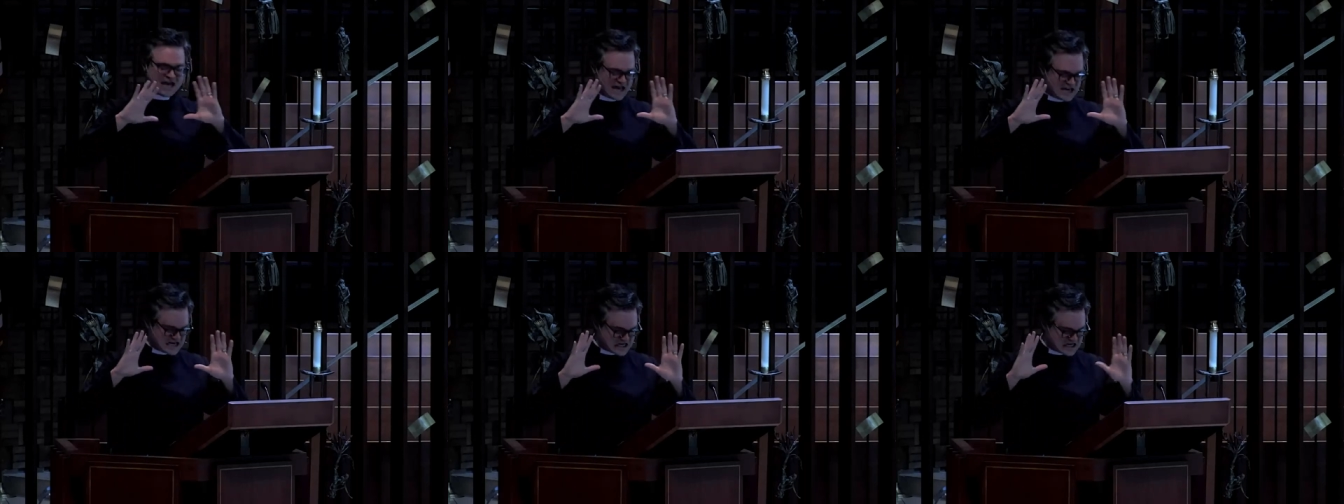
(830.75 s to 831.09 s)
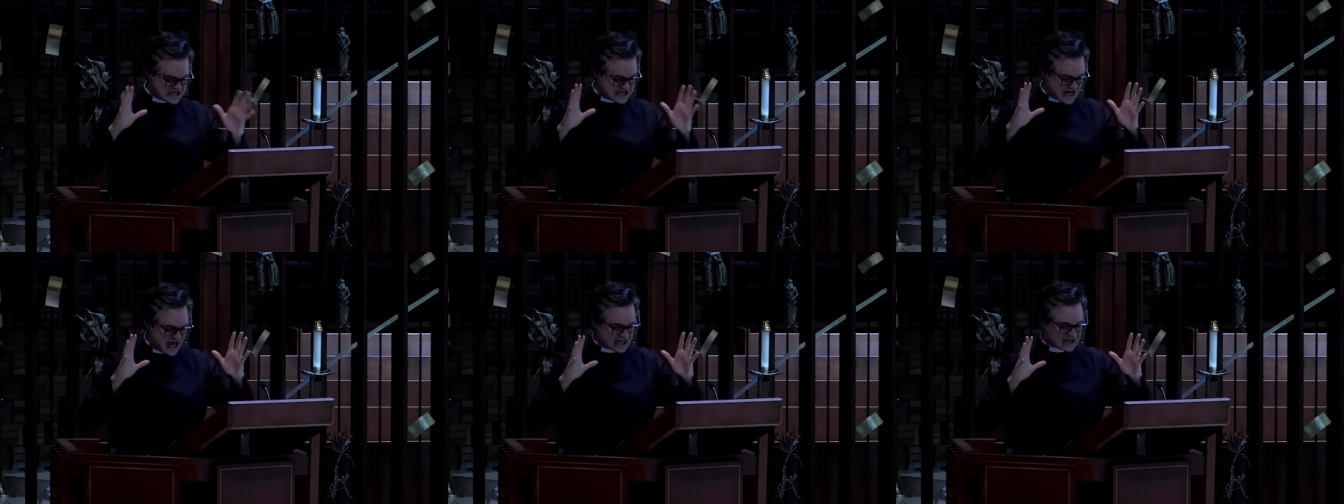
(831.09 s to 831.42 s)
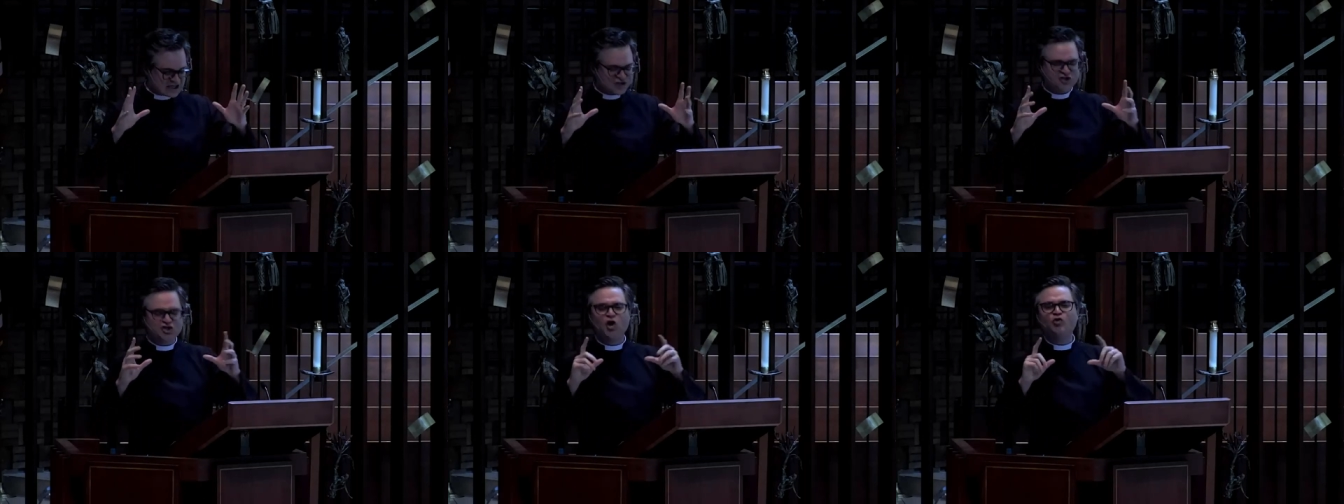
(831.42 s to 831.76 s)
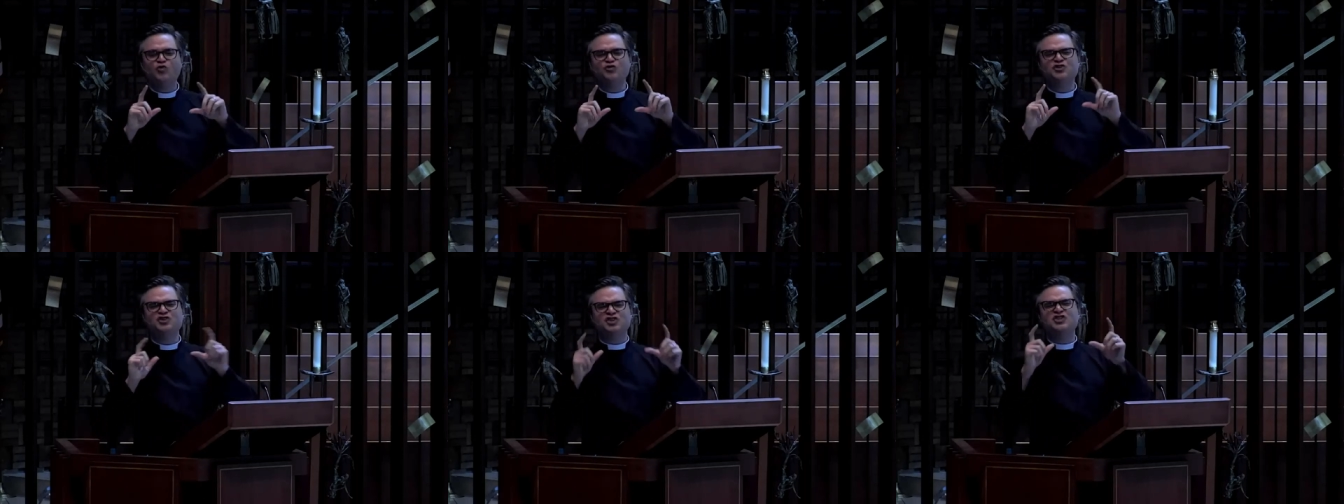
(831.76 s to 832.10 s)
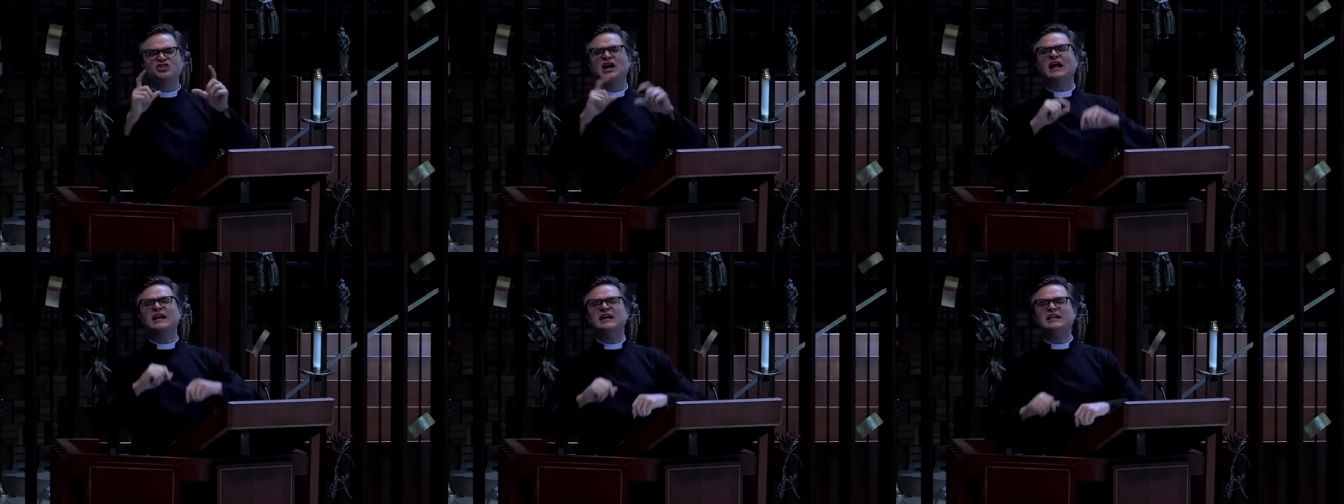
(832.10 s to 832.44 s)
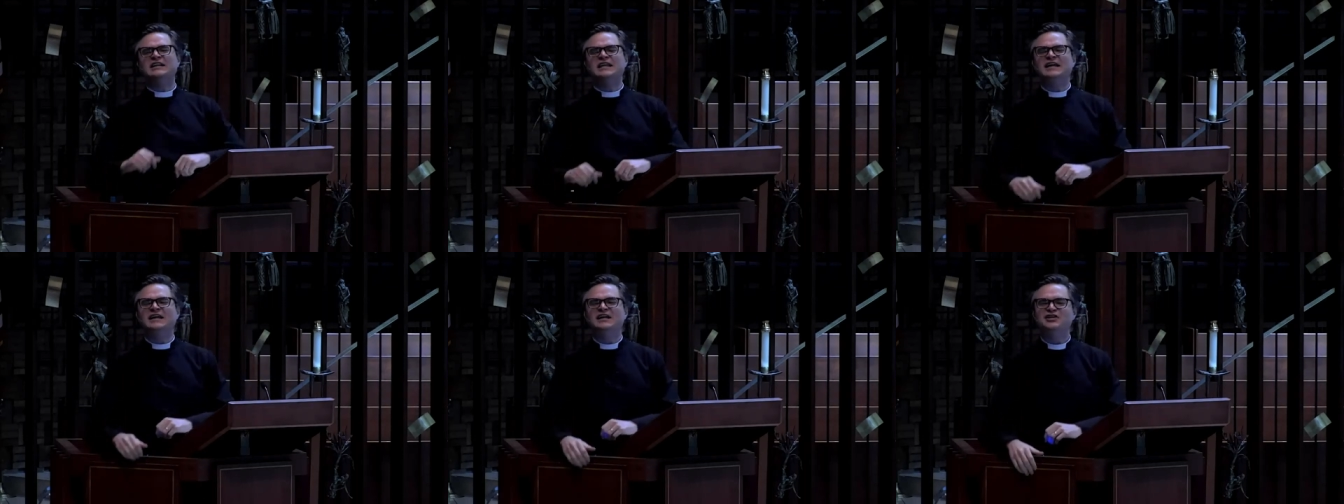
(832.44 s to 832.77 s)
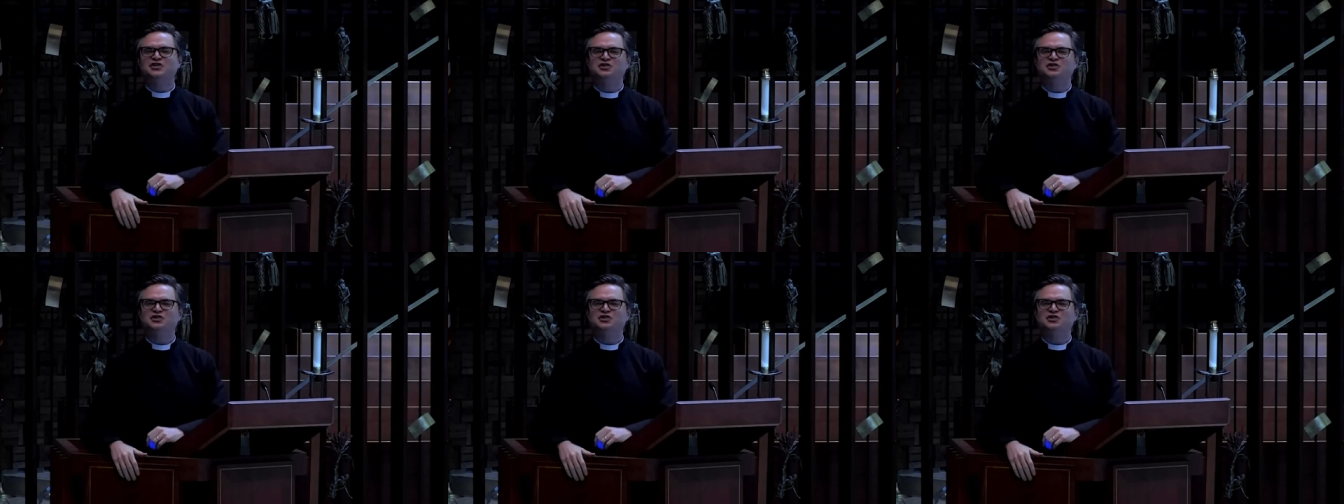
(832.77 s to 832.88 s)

and death so stunning that it